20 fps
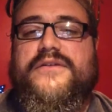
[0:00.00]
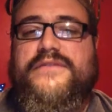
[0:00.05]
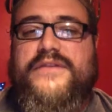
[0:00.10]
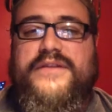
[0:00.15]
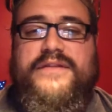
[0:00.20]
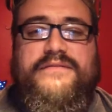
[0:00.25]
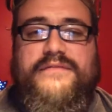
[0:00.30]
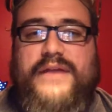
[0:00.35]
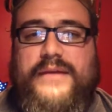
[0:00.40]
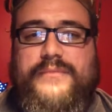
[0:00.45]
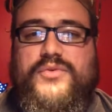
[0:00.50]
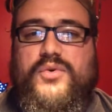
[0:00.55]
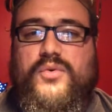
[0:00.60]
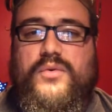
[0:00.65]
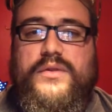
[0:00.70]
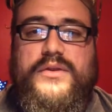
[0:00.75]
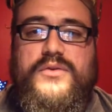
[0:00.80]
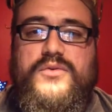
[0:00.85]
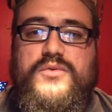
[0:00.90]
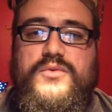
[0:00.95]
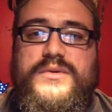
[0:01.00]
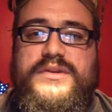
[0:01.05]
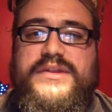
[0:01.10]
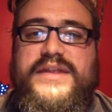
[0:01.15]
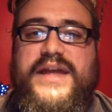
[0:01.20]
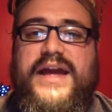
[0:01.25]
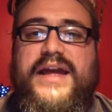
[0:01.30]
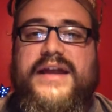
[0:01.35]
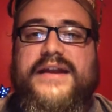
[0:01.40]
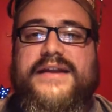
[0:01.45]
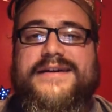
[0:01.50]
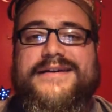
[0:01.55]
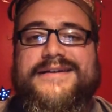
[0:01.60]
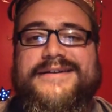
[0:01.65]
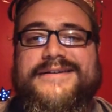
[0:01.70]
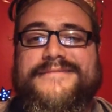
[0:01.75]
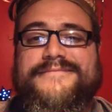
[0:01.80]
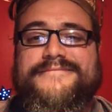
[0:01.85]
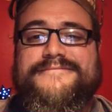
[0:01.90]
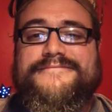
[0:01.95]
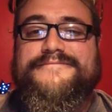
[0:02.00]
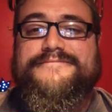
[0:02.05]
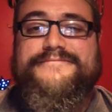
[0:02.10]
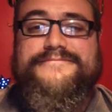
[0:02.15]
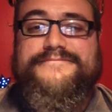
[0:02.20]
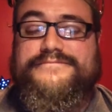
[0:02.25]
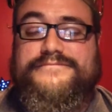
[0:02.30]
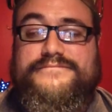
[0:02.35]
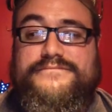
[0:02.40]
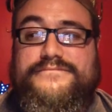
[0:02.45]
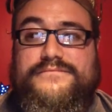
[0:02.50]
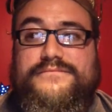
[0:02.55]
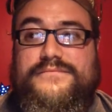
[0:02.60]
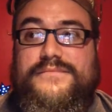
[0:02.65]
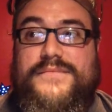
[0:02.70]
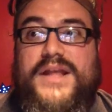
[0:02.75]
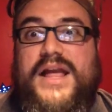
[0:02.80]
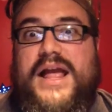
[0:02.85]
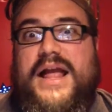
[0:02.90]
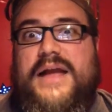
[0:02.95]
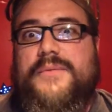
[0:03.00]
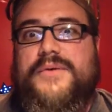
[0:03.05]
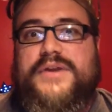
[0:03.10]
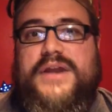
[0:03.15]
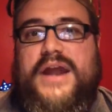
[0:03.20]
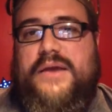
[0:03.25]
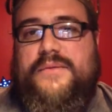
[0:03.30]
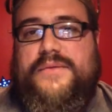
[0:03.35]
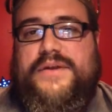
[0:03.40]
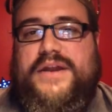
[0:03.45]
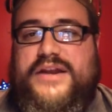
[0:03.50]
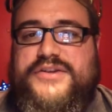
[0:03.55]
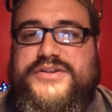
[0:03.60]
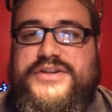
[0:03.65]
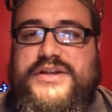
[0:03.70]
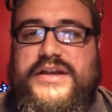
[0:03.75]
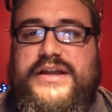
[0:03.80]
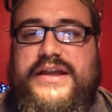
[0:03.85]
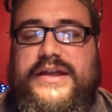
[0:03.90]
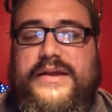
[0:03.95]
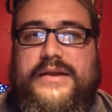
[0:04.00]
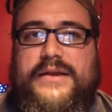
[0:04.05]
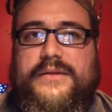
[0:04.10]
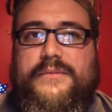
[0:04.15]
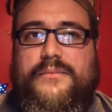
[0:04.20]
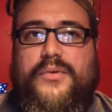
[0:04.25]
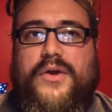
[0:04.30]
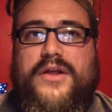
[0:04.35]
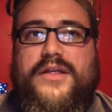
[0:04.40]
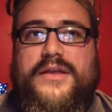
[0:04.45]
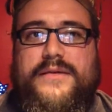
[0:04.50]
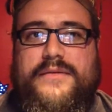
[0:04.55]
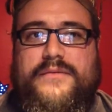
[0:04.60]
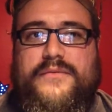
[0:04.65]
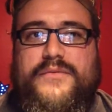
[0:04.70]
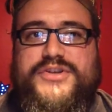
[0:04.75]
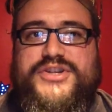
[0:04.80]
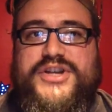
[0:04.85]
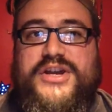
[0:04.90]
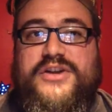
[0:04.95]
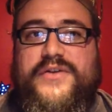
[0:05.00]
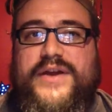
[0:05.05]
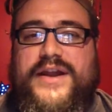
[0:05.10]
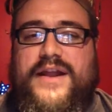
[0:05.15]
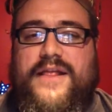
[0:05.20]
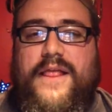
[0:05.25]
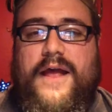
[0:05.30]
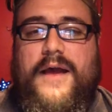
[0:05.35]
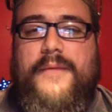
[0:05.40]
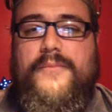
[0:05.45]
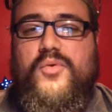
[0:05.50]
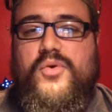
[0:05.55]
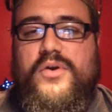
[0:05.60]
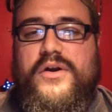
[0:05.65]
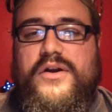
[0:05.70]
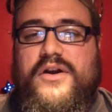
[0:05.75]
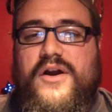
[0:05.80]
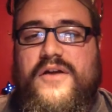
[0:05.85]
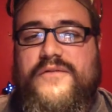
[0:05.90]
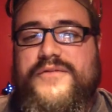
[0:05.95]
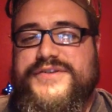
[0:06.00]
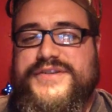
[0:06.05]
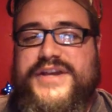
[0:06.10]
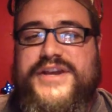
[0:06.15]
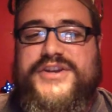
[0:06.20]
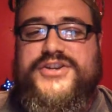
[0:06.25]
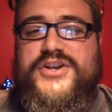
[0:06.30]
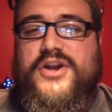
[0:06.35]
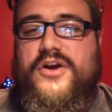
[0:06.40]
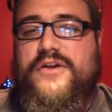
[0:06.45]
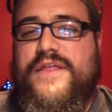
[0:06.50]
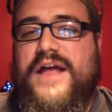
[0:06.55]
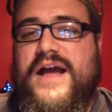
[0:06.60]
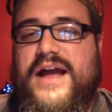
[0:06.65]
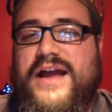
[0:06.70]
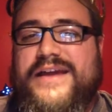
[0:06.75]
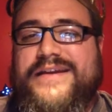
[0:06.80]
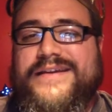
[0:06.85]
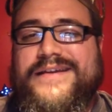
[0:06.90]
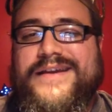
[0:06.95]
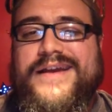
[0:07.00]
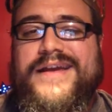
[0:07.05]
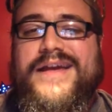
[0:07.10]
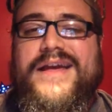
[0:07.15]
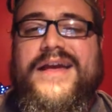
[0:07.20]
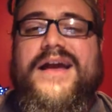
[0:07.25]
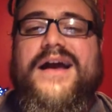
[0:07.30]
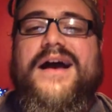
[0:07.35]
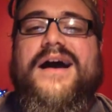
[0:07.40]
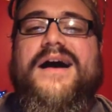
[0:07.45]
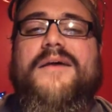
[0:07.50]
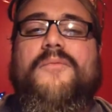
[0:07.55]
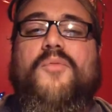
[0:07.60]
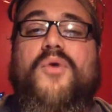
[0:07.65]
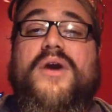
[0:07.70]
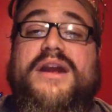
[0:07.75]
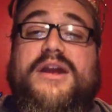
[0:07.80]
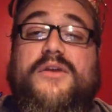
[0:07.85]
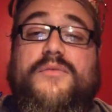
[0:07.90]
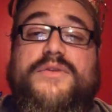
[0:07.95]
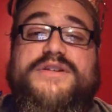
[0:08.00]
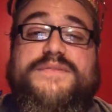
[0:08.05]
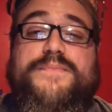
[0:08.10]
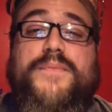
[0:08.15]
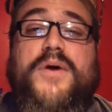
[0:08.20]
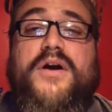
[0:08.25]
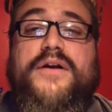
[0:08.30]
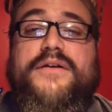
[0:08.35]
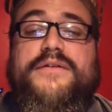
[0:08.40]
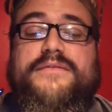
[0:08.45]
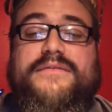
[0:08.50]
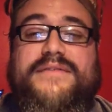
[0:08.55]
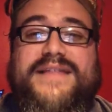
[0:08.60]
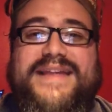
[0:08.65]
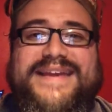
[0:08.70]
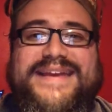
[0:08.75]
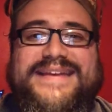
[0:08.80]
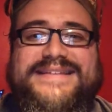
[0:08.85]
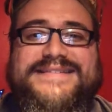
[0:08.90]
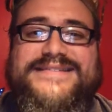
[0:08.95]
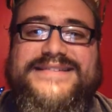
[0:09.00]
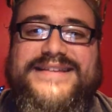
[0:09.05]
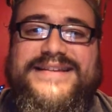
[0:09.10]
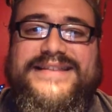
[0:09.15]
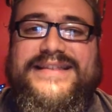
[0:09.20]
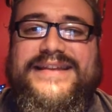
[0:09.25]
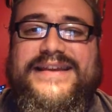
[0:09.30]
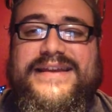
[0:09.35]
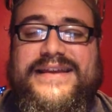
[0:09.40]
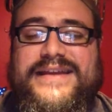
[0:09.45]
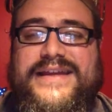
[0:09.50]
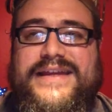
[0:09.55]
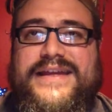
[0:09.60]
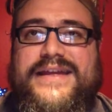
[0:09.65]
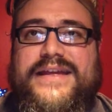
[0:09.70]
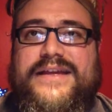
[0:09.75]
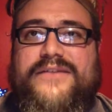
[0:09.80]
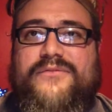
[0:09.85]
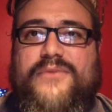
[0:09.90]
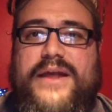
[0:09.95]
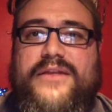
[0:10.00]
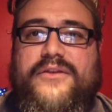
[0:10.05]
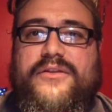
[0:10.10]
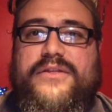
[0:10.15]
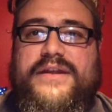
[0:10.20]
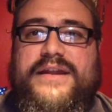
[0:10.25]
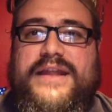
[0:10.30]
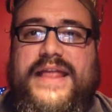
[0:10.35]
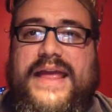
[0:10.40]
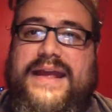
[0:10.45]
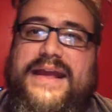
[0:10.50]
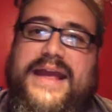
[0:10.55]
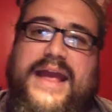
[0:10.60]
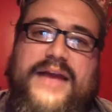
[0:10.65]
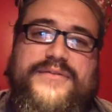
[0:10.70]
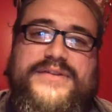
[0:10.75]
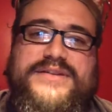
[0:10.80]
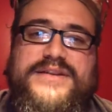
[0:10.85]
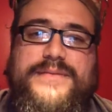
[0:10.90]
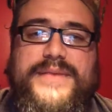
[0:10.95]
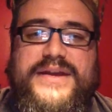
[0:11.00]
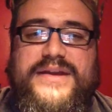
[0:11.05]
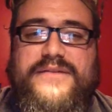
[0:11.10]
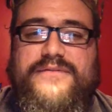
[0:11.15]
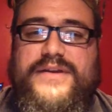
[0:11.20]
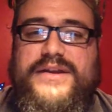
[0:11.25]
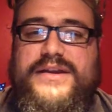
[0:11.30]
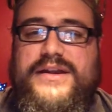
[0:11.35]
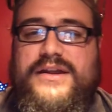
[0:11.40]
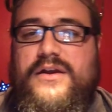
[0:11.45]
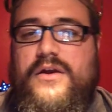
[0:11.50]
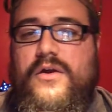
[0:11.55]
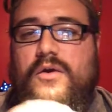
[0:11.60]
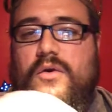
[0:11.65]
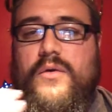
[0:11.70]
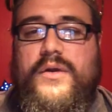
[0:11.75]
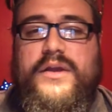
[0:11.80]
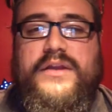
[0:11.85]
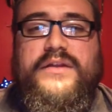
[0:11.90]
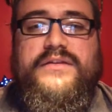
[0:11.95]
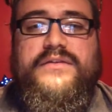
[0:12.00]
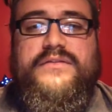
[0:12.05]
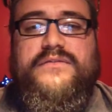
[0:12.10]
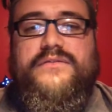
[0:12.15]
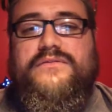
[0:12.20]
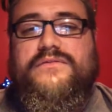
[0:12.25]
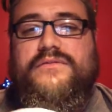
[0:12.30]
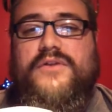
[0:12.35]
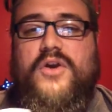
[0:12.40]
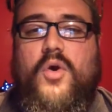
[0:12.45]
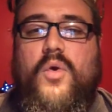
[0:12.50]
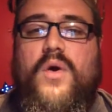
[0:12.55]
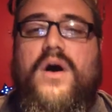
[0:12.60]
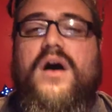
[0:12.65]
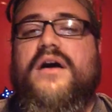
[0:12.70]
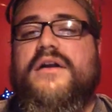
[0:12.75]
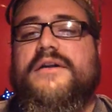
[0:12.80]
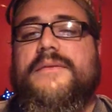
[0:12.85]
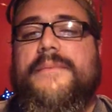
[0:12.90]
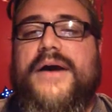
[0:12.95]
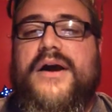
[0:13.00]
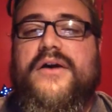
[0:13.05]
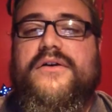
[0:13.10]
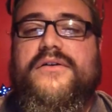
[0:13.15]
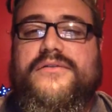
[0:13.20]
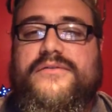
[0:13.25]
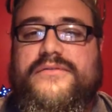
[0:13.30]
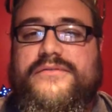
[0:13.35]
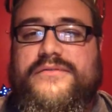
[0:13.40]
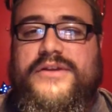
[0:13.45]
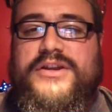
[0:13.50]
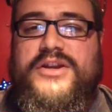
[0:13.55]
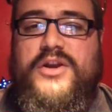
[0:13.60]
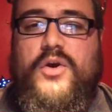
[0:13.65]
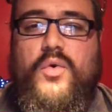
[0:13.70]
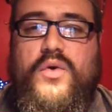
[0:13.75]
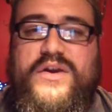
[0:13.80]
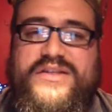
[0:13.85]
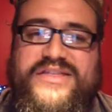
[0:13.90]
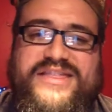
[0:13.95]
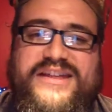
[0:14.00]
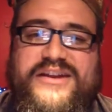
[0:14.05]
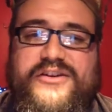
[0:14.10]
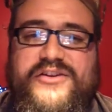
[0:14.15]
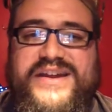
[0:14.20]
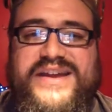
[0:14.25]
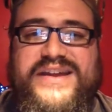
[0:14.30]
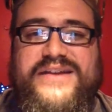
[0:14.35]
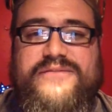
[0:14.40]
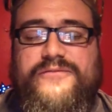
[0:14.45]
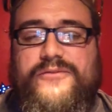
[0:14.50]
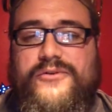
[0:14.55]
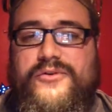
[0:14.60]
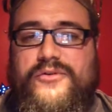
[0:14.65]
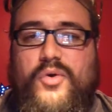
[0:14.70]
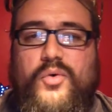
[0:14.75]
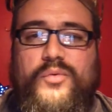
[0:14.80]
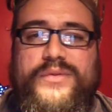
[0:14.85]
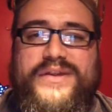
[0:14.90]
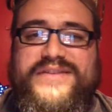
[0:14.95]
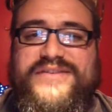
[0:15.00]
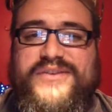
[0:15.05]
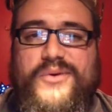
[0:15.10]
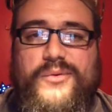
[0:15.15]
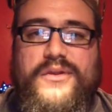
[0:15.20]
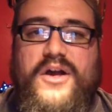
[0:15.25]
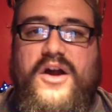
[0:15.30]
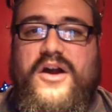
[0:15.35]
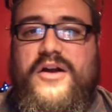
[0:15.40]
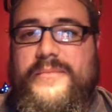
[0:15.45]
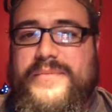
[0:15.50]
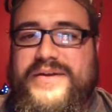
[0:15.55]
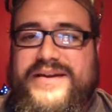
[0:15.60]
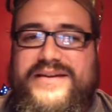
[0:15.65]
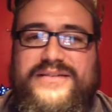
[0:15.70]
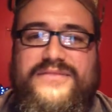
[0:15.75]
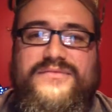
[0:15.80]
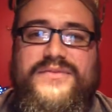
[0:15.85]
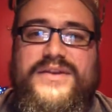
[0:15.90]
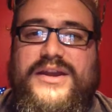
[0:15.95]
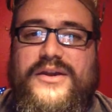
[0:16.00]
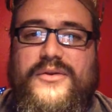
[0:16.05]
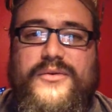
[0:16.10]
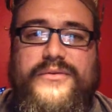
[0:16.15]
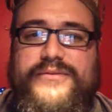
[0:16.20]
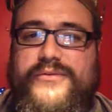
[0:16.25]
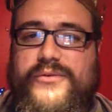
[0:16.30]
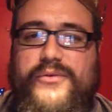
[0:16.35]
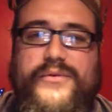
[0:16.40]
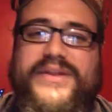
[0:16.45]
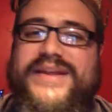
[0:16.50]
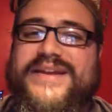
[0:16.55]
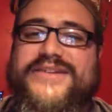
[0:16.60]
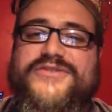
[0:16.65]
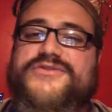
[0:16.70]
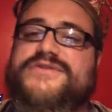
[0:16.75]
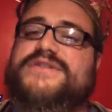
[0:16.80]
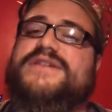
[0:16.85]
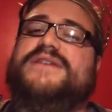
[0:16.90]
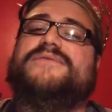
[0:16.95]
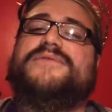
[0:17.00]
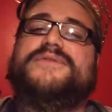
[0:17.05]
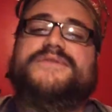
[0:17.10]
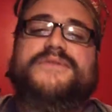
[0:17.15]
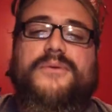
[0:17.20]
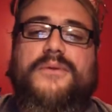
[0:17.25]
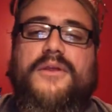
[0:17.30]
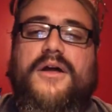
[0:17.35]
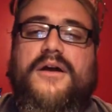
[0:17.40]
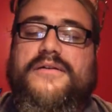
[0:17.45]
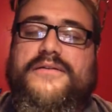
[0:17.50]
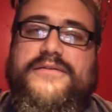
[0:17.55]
then I'm totally cool with that. I would actually, it probably would generate a lot more conversation online, where I could respond like instantly, rather than like having to make a video and go on about a theory for only so long, because videos are only interesting for so long.